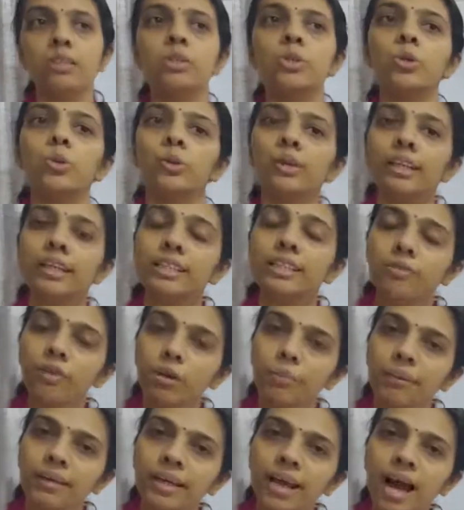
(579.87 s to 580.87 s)
So it
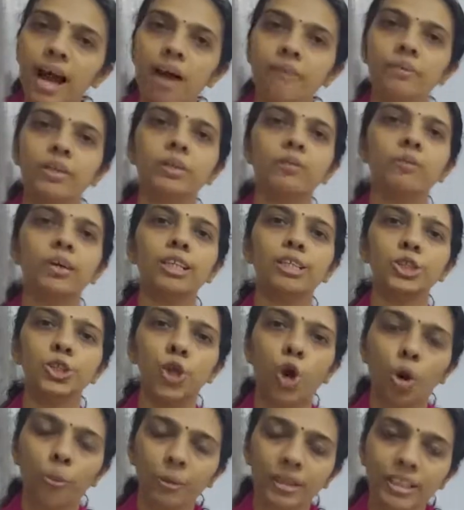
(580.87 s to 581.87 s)
will be having one
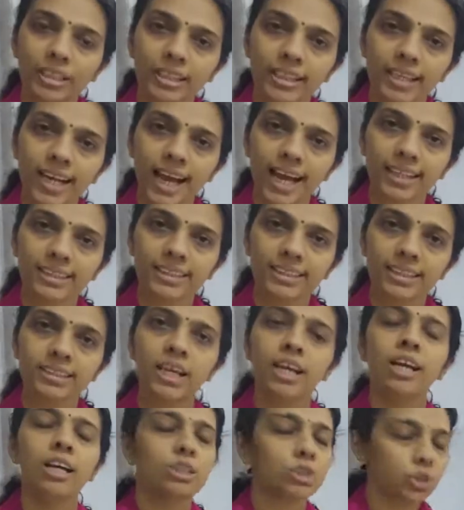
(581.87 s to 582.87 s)
geographical axis